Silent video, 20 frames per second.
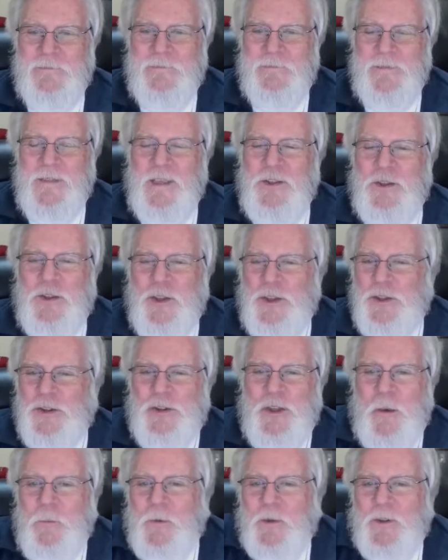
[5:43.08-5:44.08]
It's just
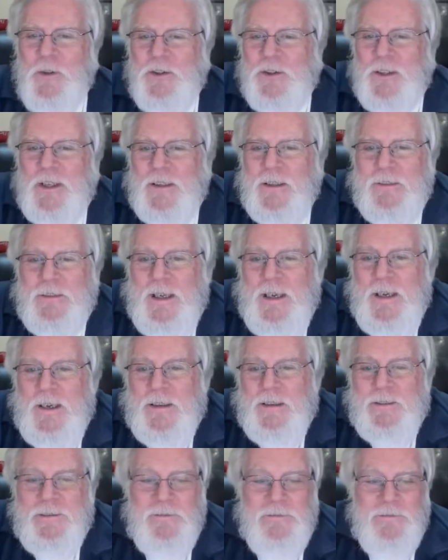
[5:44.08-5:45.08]
someone saying,
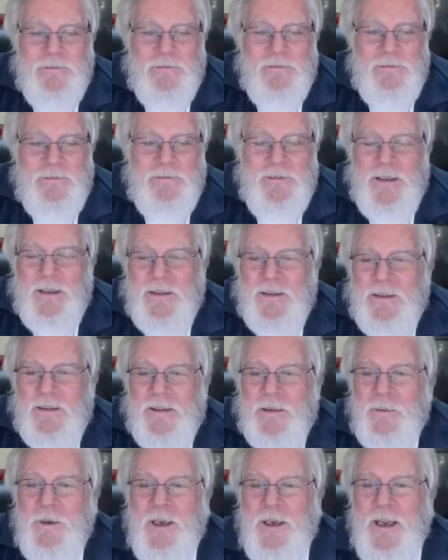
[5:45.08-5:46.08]
hey,
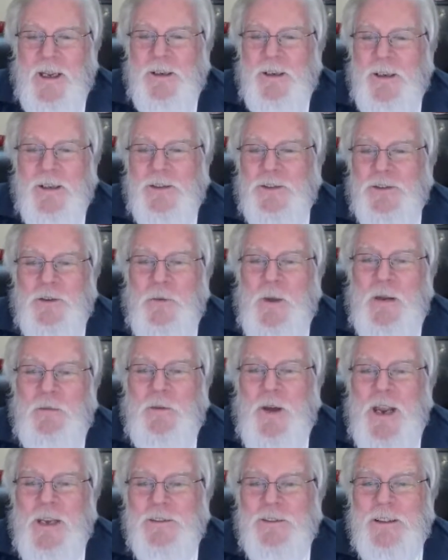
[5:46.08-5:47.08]
I just don't want
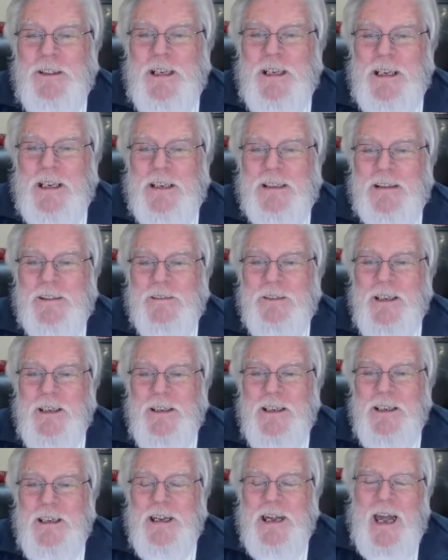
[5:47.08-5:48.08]
fries today, right?
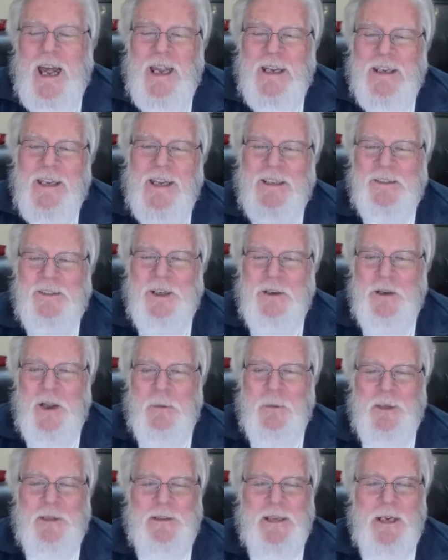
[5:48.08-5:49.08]
I can't tell you how
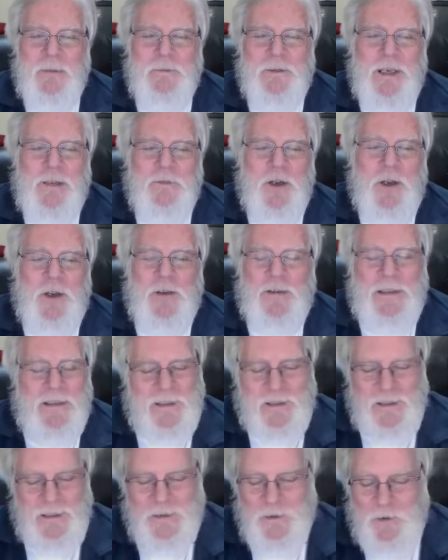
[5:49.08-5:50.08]
many times I've gotten that.
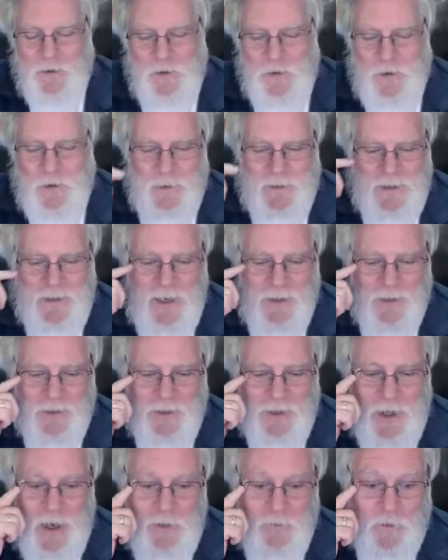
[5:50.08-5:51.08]
And I don't go into McDonald's
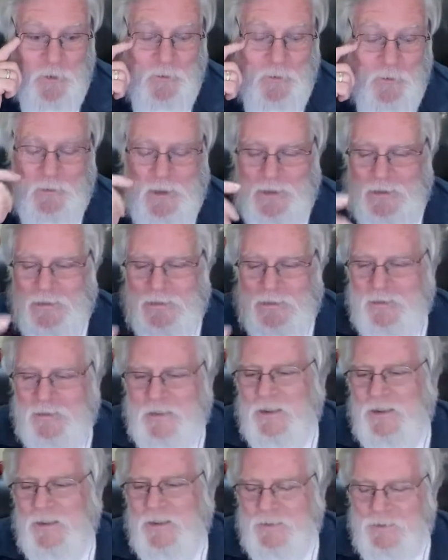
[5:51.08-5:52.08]
that often, but
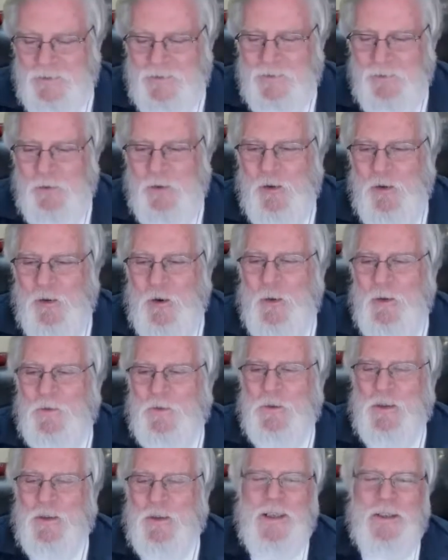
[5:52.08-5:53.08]
we'll go in for
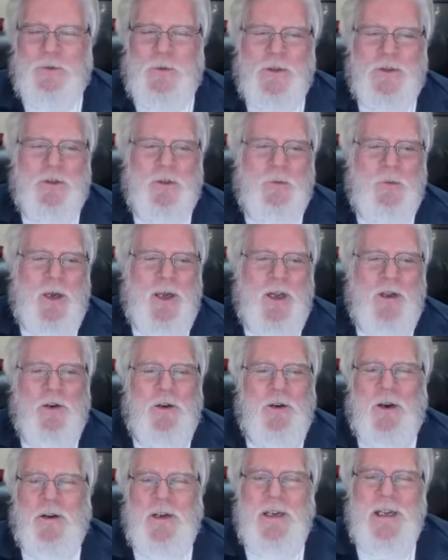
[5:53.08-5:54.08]
the kids once in a while,
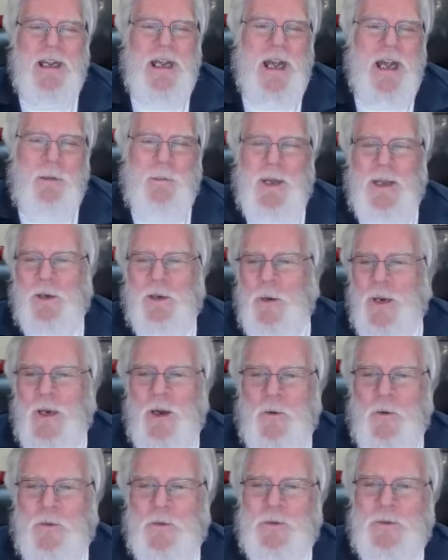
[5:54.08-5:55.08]
or I'm on the way
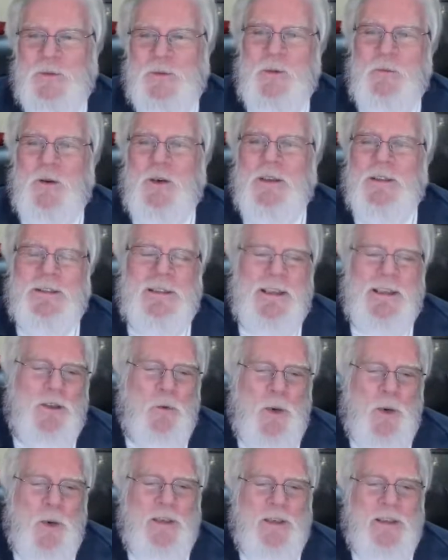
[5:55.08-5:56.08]
home from somewhere and it's like
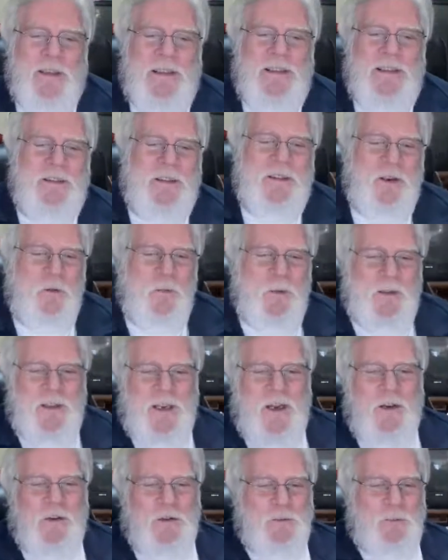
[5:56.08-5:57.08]
quick and easy,
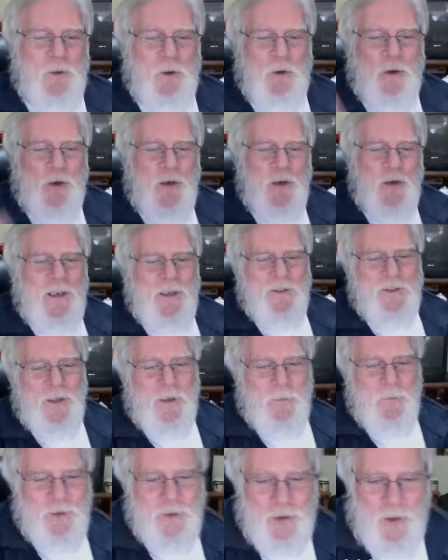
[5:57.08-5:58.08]
McDonald's, Burger King,
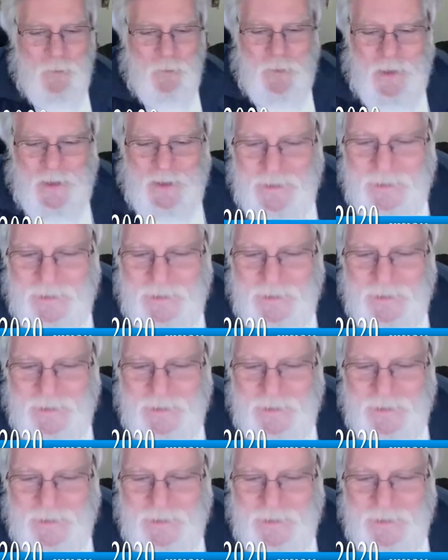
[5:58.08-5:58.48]
something to jump in and